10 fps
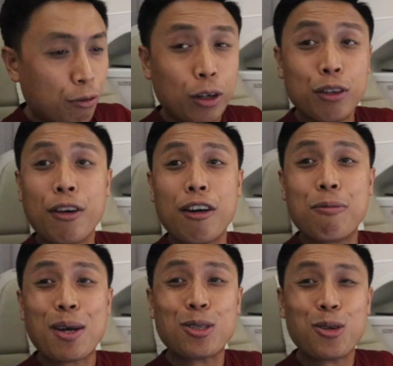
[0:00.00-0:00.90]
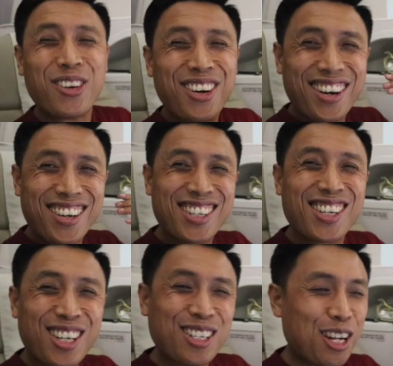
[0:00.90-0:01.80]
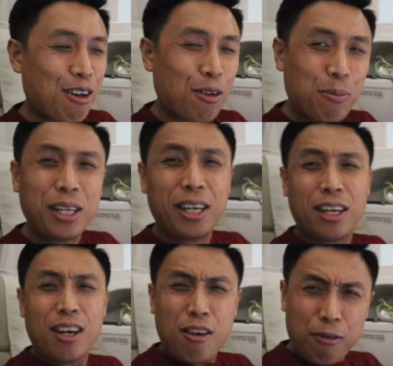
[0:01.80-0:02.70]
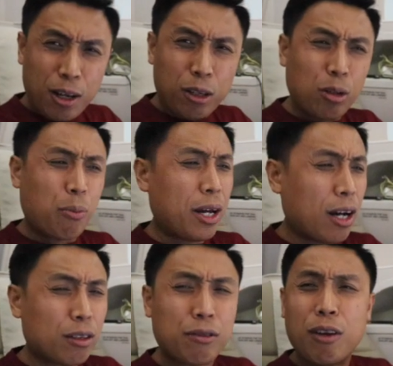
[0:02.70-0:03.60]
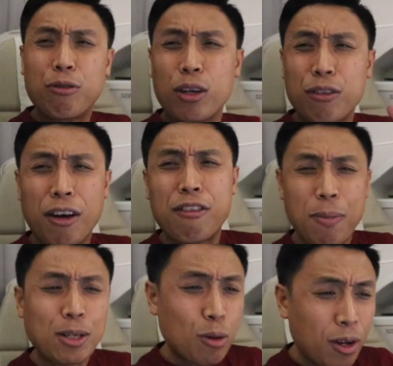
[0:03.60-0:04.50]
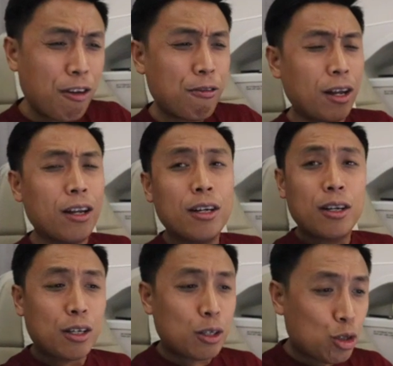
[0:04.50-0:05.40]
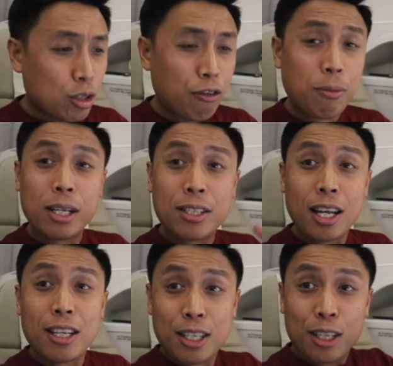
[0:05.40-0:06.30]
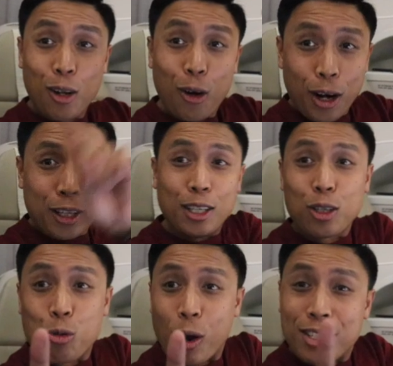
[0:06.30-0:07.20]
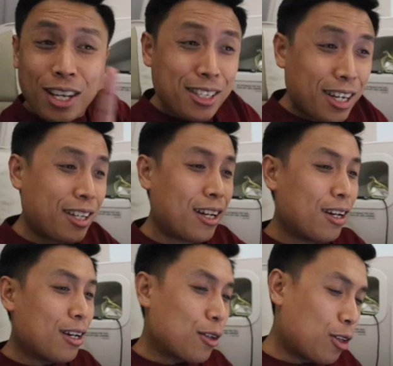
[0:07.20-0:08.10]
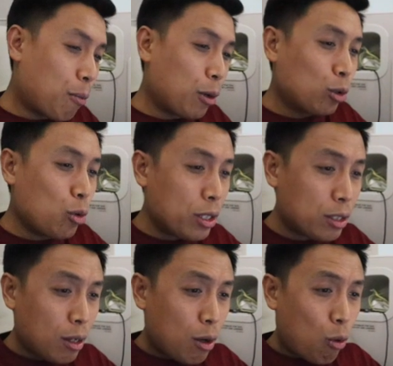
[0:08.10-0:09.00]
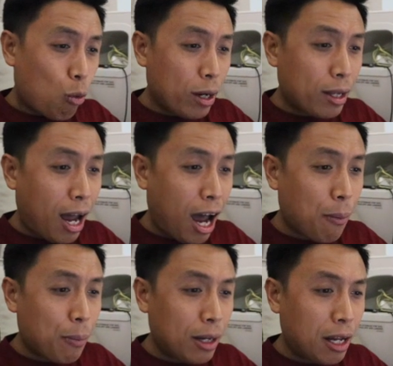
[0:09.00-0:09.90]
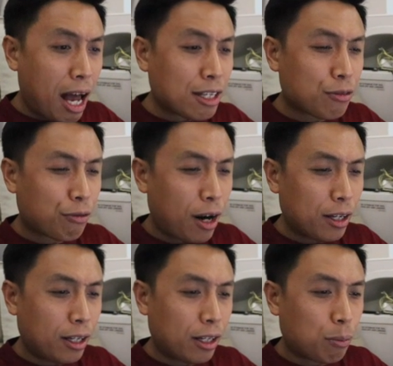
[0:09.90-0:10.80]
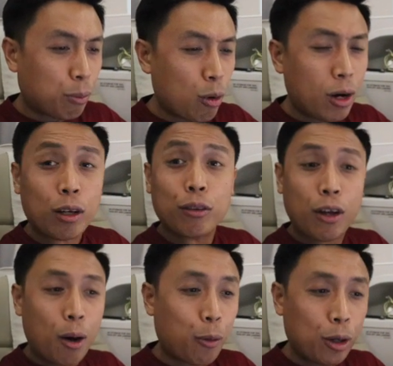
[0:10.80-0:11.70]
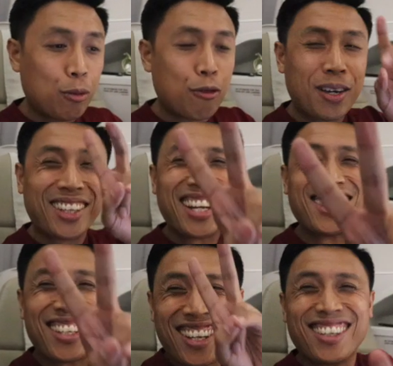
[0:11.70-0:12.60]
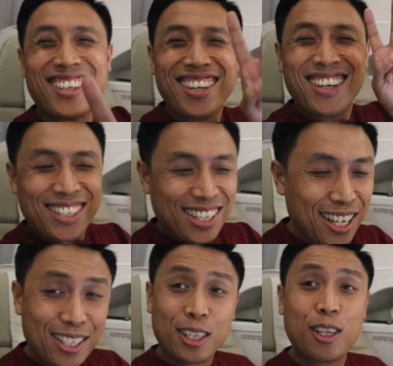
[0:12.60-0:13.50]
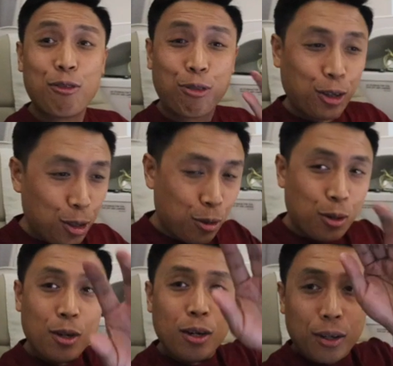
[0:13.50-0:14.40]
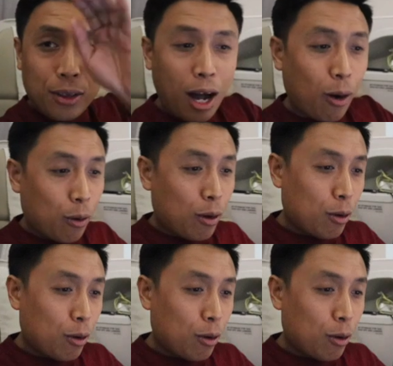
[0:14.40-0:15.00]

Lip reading: 45 peso resistance level, meaning failure to break out of that 45 peso level should have been a sell signal already. That's one sell signal. Number two is what happened last Friday. It broke out of the upward movement. That's another sell signal for you. Now,